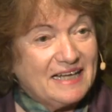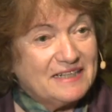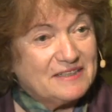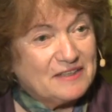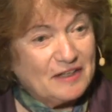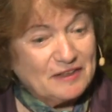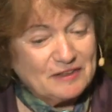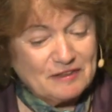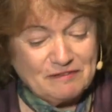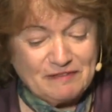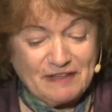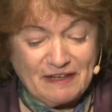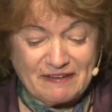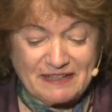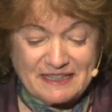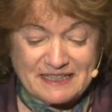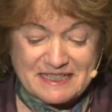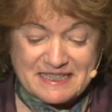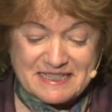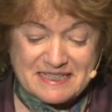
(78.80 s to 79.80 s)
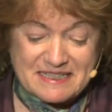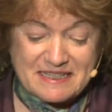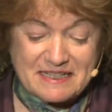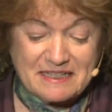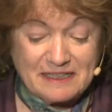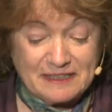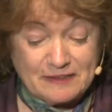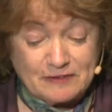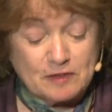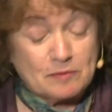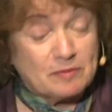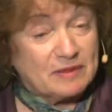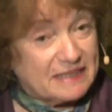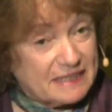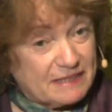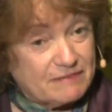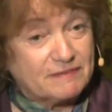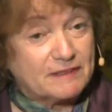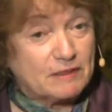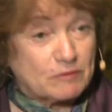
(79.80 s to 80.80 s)
And other variants include the
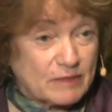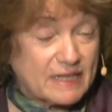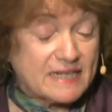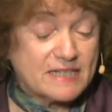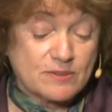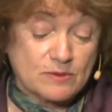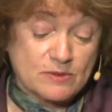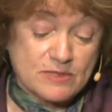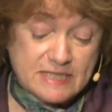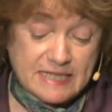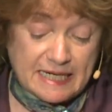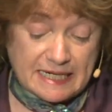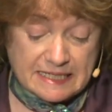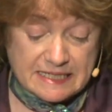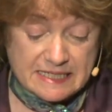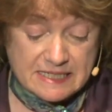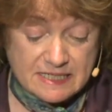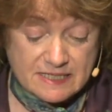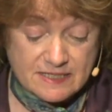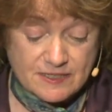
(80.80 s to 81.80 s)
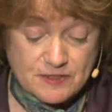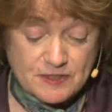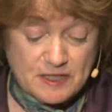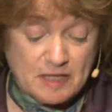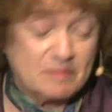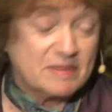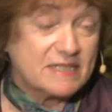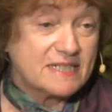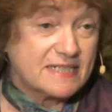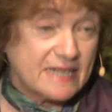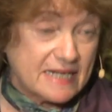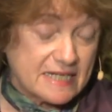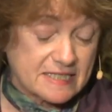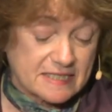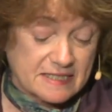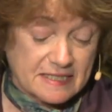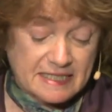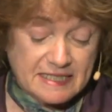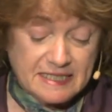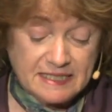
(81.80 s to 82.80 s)
belief that race or sex determines
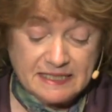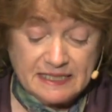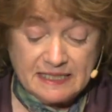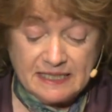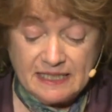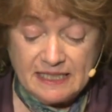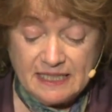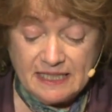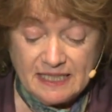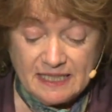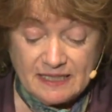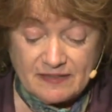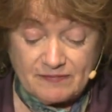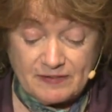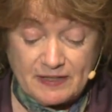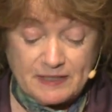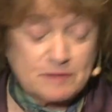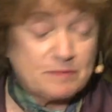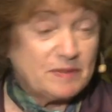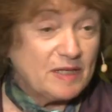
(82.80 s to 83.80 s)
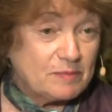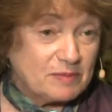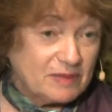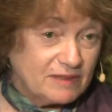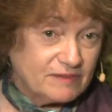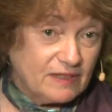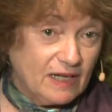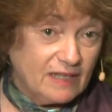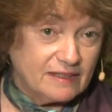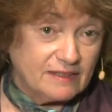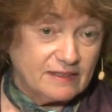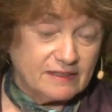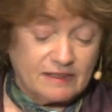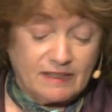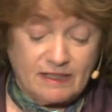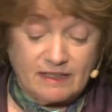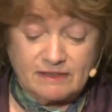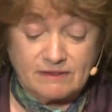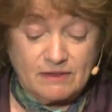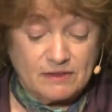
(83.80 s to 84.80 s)
destiny, that people of color
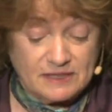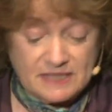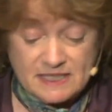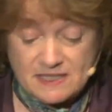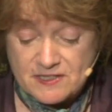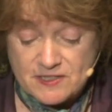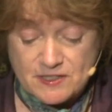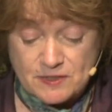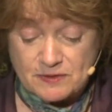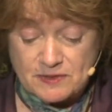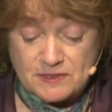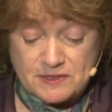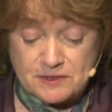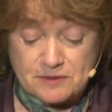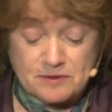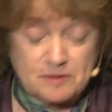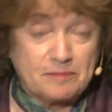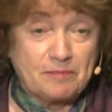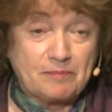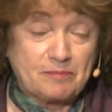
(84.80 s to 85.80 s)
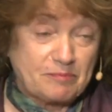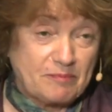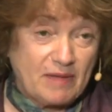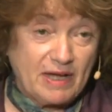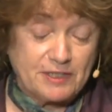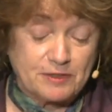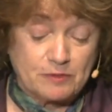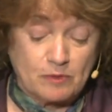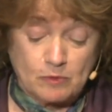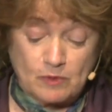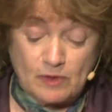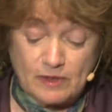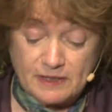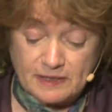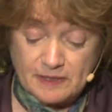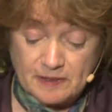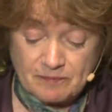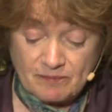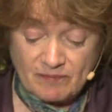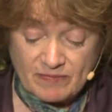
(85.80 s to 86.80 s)
are only suited to manual
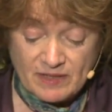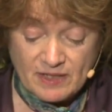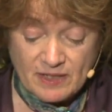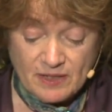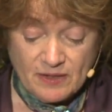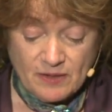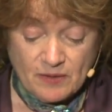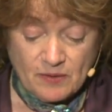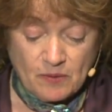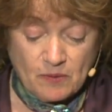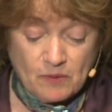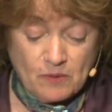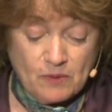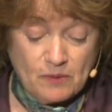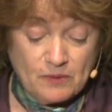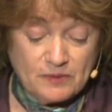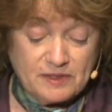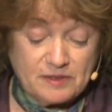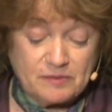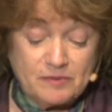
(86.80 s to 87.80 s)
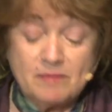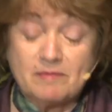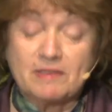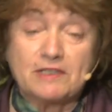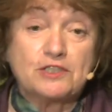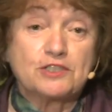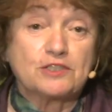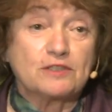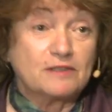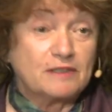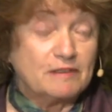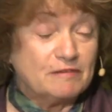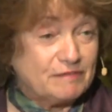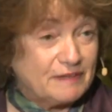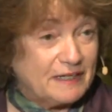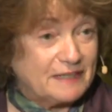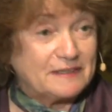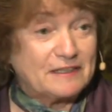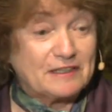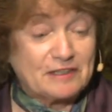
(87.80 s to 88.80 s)
work, or that women should
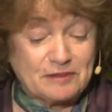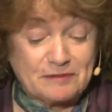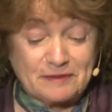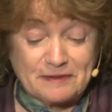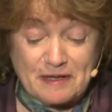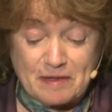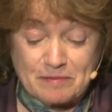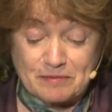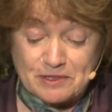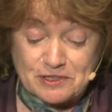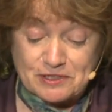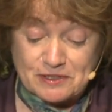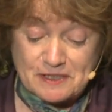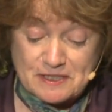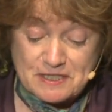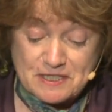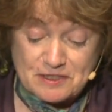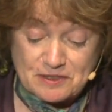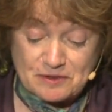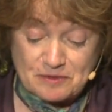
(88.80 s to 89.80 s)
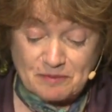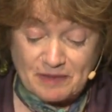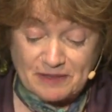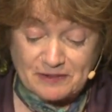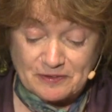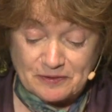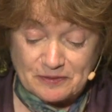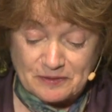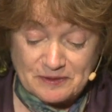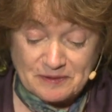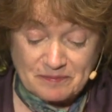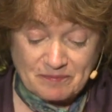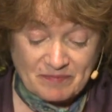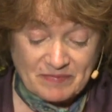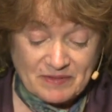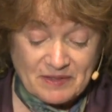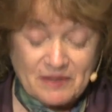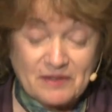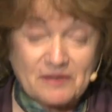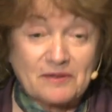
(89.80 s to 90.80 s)
confine their career ambitions to motherhood
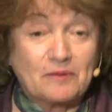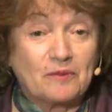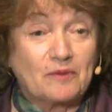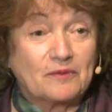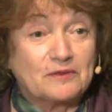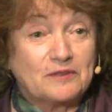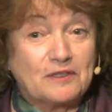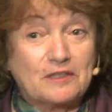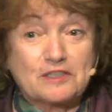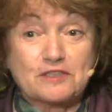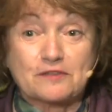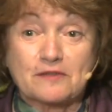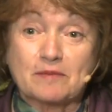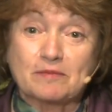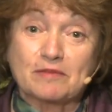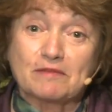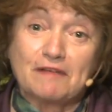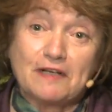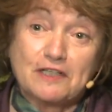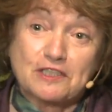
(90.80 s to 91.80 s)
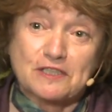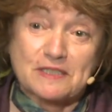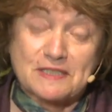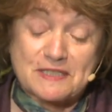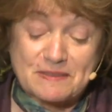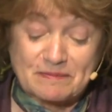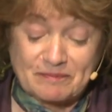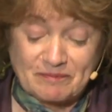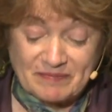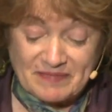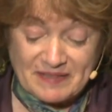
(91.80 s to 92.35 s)
or the nurturing professions.